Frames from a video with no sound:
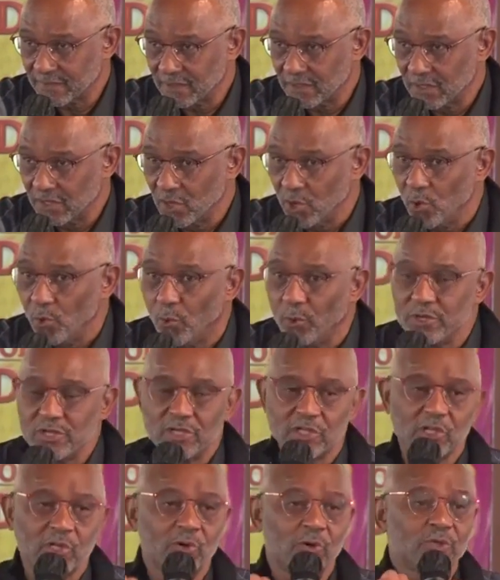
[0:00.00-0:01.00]
When you
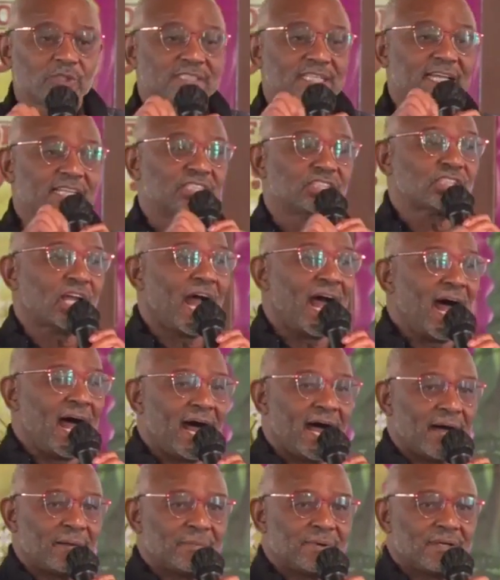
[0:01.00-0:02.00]
lose a job,
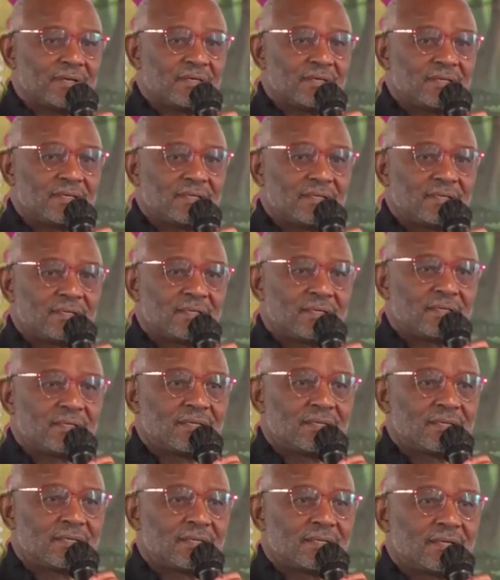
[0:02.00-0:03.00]

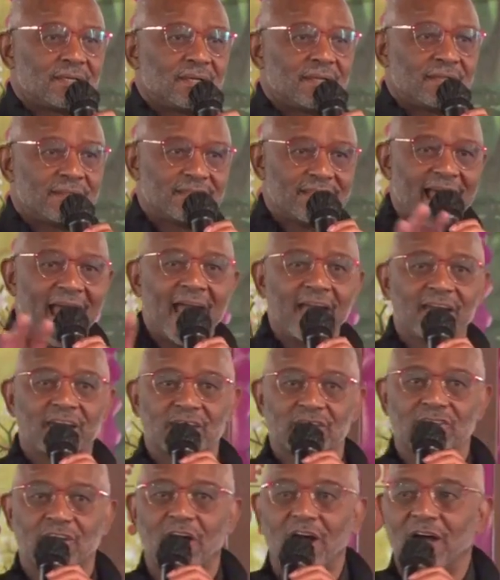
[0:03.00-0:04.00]
that could
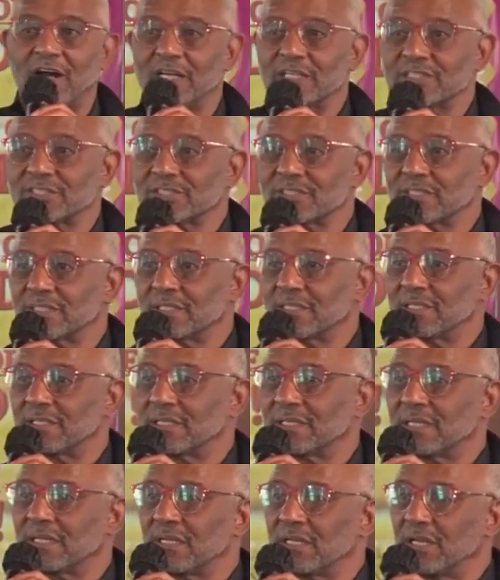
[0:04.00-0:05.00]
cause
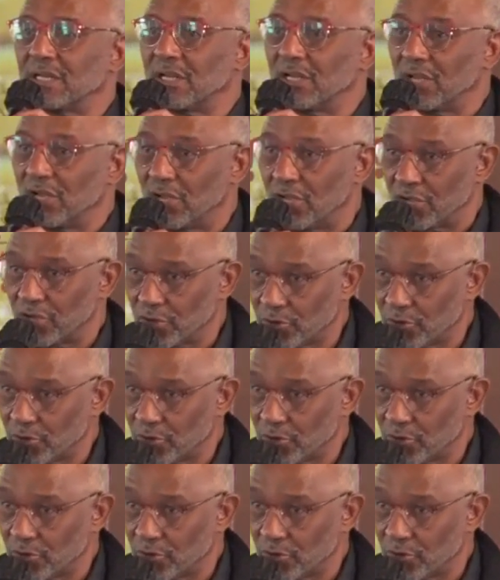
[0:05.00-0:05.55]
grief.